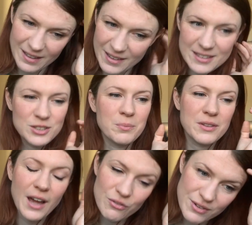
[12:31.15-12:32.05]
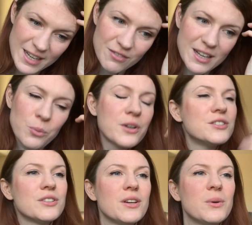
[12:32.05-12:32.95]
it's something that I really, really want to
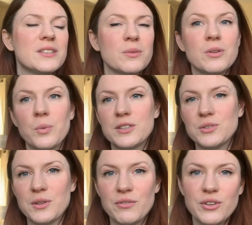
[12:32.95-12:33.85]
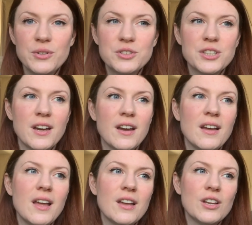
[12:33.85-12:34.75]
do. It's something I want to do in the future.
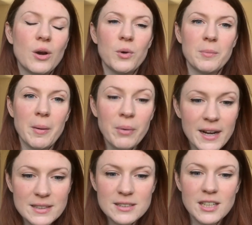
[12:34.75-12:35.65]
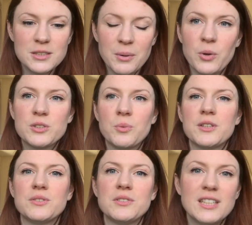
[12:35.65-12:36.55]
You know, I want to be a practice nurse, but I also want
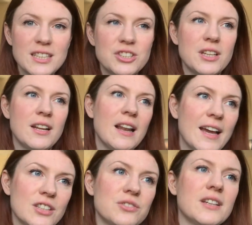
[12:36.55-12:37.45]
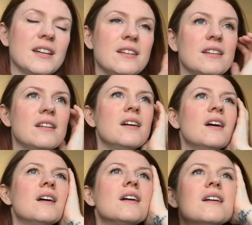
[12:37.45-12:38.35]
to do teaching and lecturing and
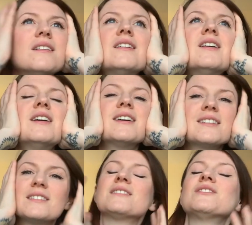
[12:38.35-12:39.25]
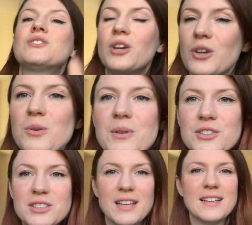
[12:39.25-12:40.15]
oh, too
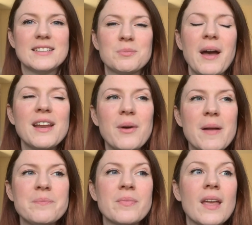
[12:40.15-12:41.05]
much things. But anyway,